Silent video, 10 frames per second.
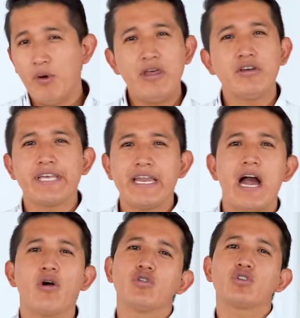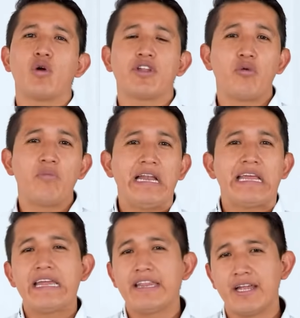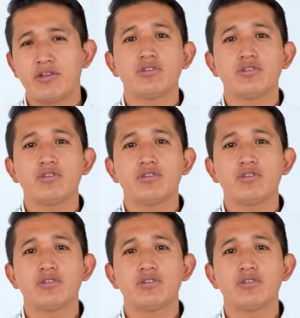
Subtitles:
but on average it runs at about